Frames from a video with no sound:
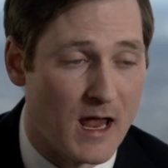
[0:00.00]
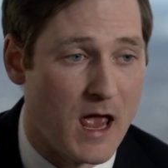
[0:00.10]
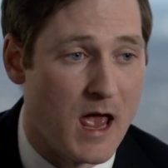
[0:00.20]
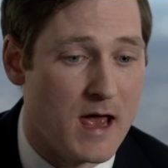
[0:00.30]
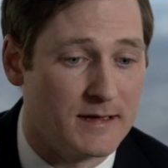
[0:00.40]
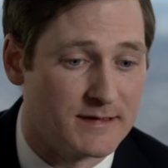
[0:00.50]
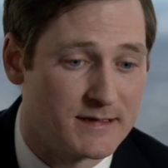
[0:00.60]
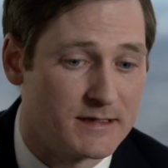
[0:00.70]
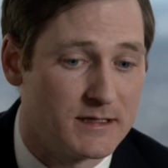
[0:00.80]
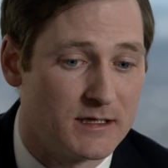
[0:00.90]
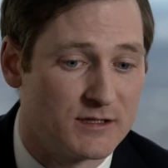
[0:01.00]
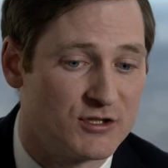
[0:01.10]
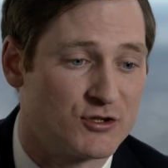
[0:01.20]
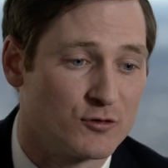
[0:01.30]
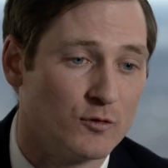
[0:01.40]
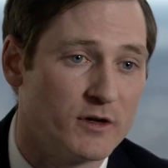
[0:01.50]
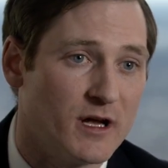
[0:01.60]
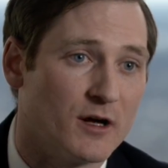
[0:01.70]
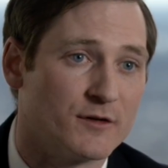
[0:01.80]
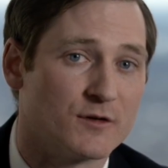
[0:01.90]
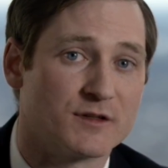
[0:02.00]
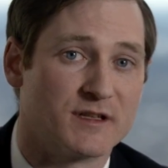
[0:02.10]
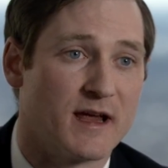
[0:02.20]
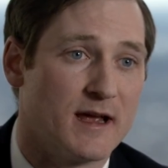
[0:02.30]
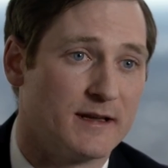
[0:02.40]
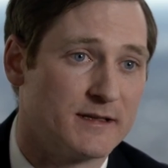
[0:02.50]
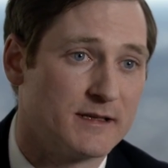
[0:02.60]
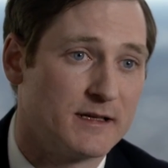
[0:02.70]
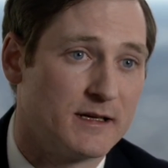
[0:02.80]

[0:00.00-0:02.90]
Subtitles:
And to truly understand